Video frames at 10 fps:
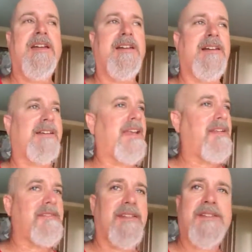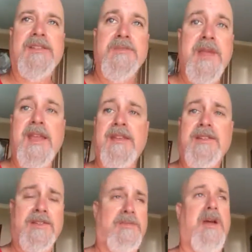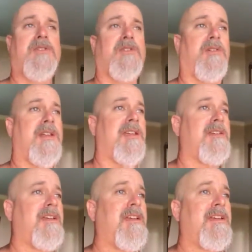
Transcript: Again, this is me. This is my journey.